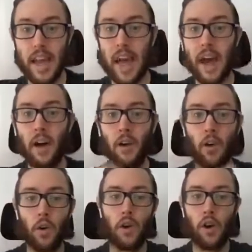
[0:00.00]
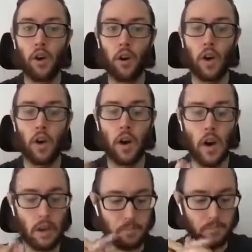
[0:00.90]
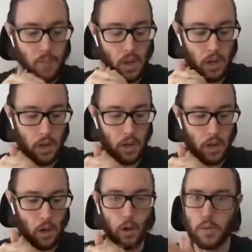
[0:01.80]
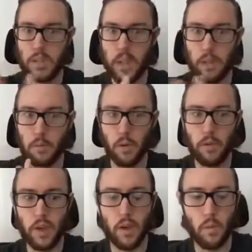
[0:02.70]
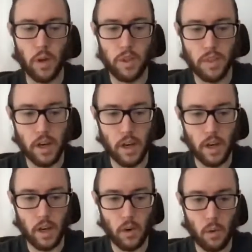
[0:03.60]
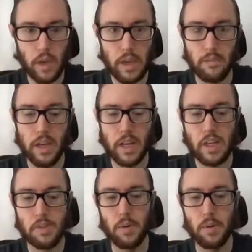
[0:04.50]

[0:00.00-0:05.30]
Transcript: it Hal or her or um, uh, Her was the other movie with uh, Joaquin Phoenix.